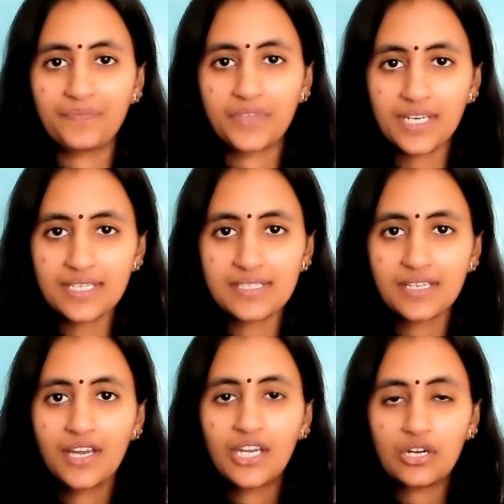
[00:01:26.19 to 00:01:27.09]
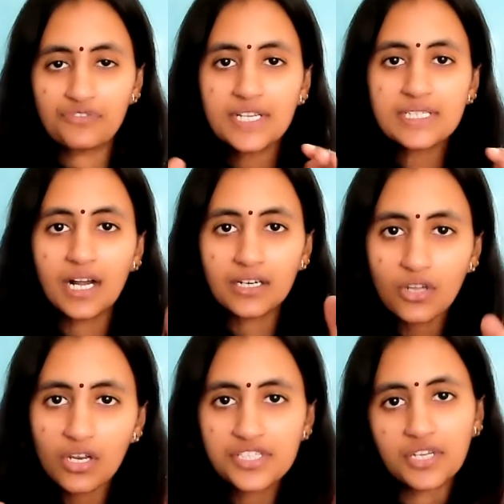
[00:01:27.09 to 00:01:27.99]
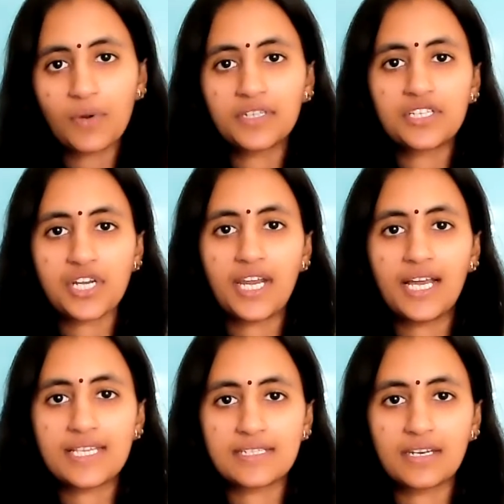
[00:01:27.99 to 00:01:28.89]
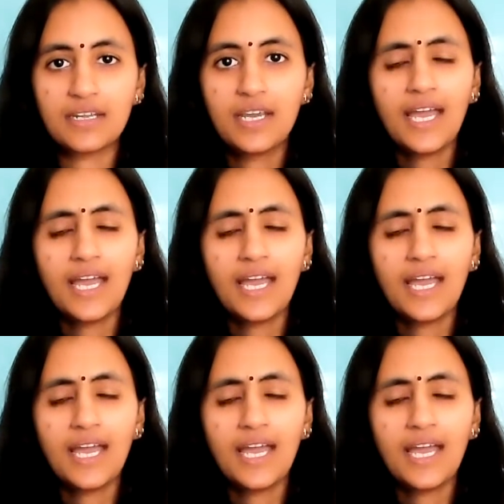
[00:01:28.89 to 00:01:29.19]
Yes, you're first acknowledging what the child has done.